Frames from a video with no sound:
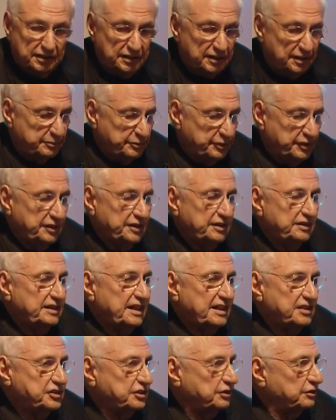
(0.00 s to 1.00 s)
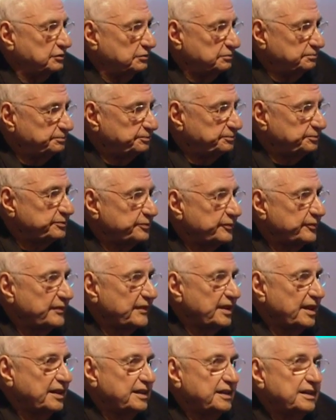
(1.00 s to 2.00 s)
company, Dassault.
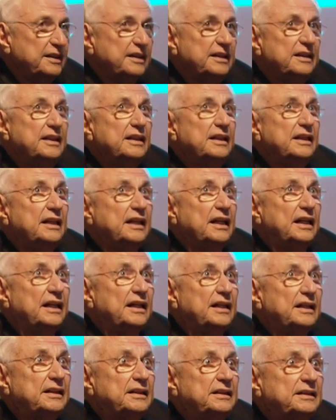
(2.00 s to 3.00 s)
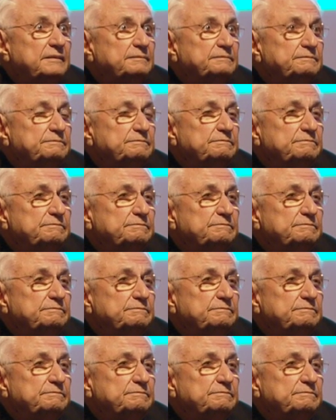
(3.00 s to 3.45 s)
Uh,